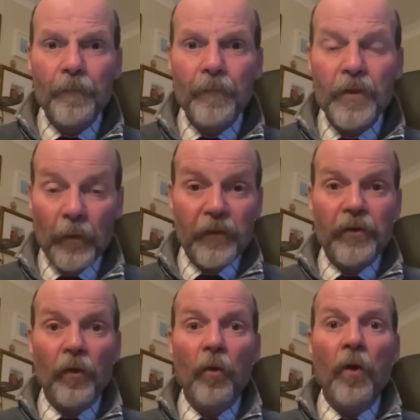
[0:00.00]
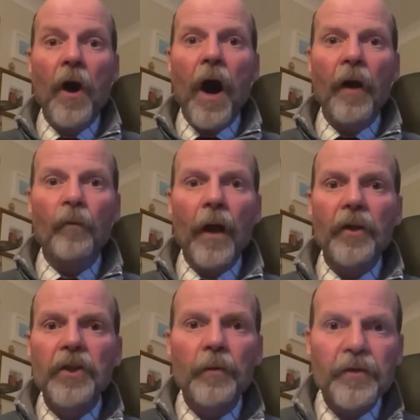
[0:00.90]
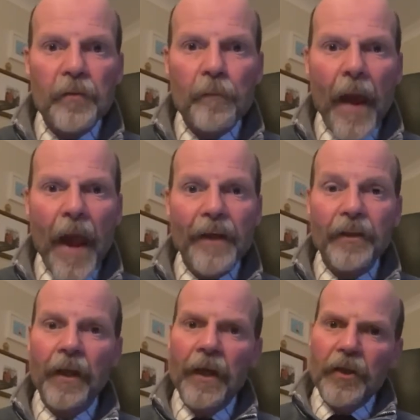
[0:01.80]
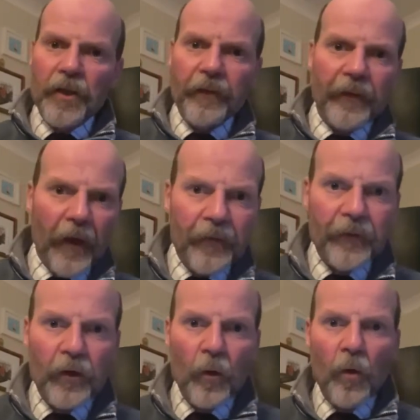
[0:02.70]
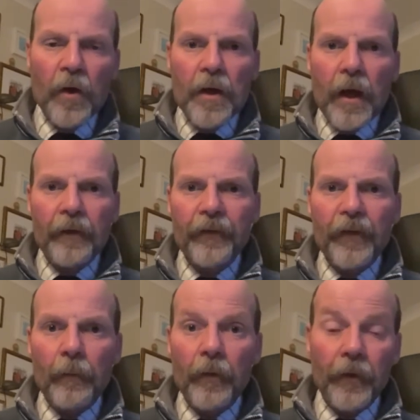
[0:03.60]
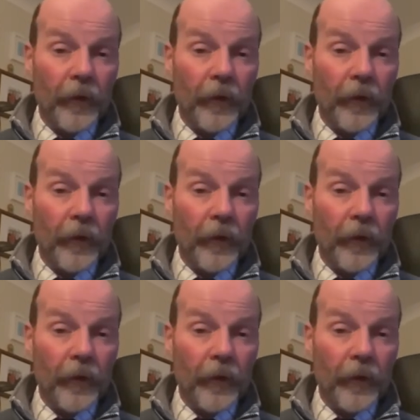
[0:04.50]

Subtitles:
She was so unwell, she was in bed, and Jesus asked to go and sit with her.